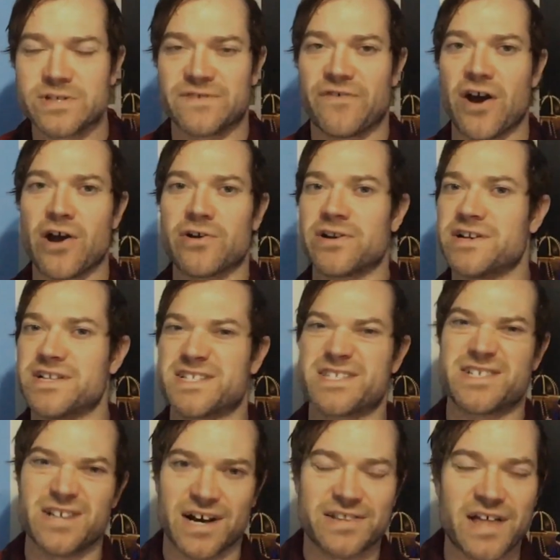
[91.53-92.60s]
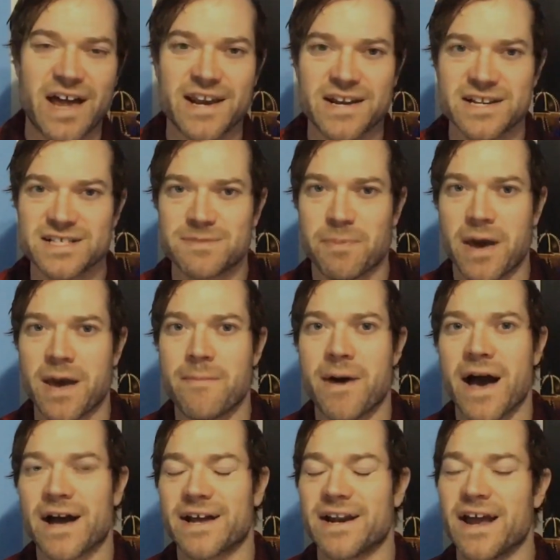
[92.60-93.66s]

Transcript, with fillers: was fired and he snuck that in as a payback,